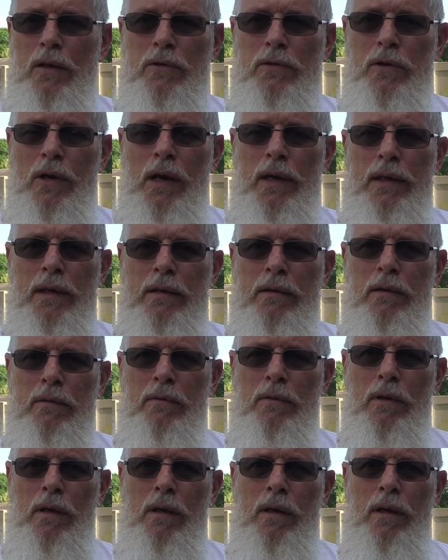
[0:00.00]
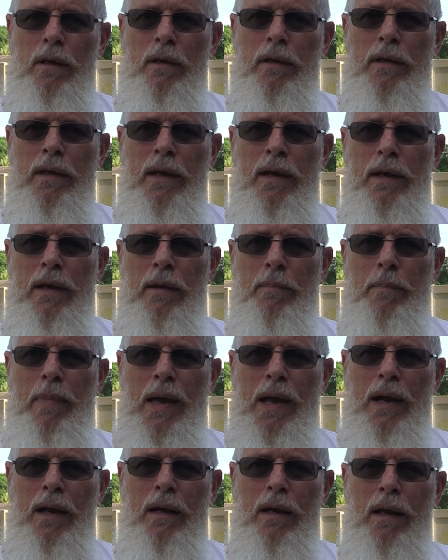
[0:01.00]
Try getting a
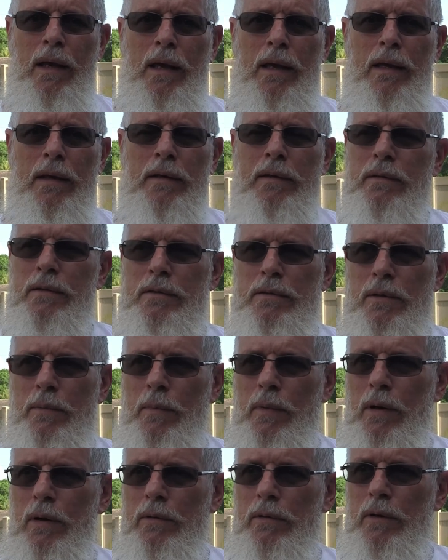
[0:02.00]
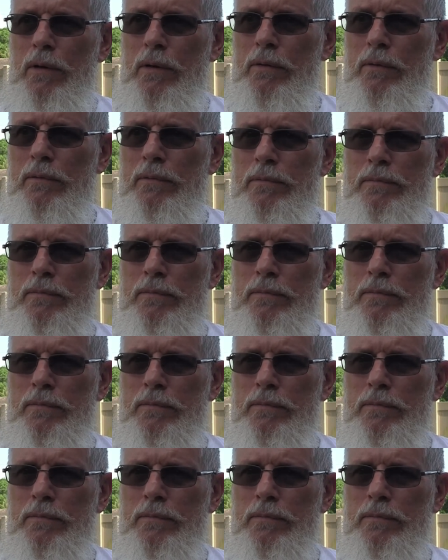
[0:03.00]
backlight tomorrow.